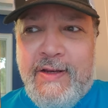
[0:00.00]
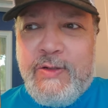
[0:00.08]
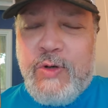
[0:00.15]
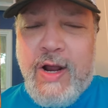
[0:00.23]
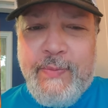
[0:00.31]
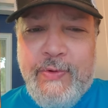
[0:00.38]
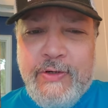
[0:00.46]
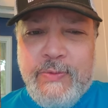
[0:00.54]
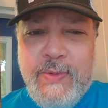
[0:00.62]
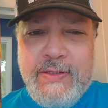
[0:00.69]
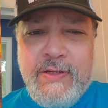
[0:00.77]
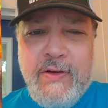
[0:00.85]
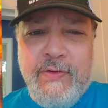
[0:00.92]
try to push
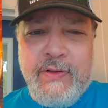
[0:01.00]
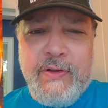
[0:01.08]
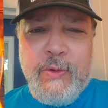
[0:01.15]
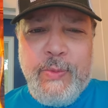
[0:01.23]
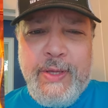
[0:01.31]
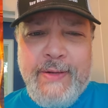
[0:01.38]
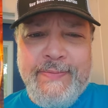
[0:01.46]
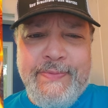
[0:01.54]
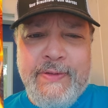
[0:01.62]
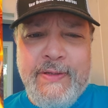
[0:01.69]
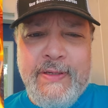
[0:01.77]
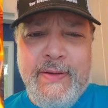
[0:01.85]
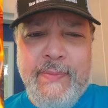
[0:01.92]
myself a little bit.
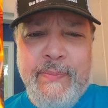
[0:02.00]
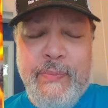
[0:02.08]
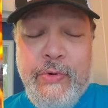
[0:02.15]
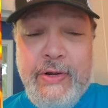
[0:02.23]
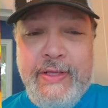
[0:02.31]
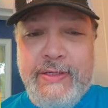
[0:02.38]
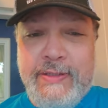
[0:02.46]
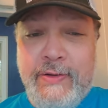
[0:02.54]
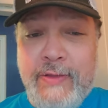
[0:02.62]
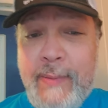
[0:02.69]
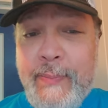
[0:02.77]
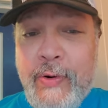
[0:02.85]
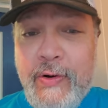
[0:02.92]
Breathing's still
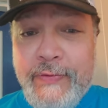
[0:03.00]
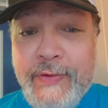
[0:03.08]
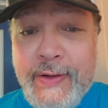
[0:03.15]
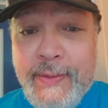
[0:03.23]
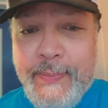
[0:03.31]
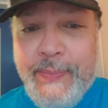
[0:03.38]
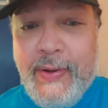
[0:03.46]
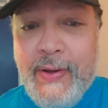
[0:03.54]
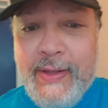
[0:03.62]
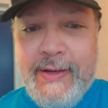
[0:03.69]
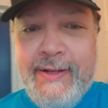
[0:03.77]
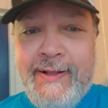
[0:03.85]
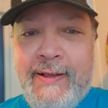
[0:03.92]
not perfect, but